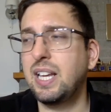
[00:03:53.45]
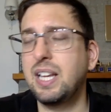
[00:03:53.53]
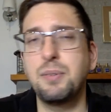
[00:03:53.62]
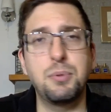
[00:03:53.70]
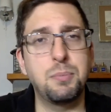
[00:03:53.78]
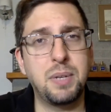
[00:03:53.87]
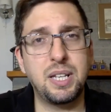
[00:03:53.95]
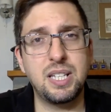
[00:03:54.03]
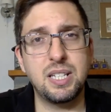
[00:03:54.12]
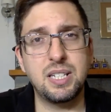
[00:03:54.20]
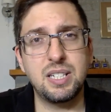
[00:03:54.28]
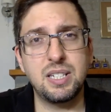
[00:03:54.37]
and it would make
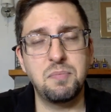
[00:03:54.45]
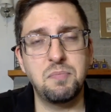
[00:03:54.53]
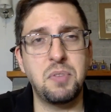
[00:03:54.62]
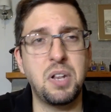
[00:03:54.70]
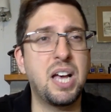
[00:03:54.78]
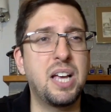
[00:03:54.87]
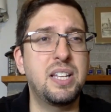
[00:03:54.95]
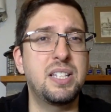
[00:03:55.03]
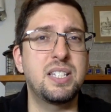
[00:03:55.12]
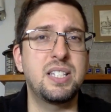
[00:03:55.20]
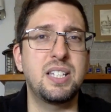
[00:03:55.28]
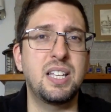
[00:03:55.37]
it nice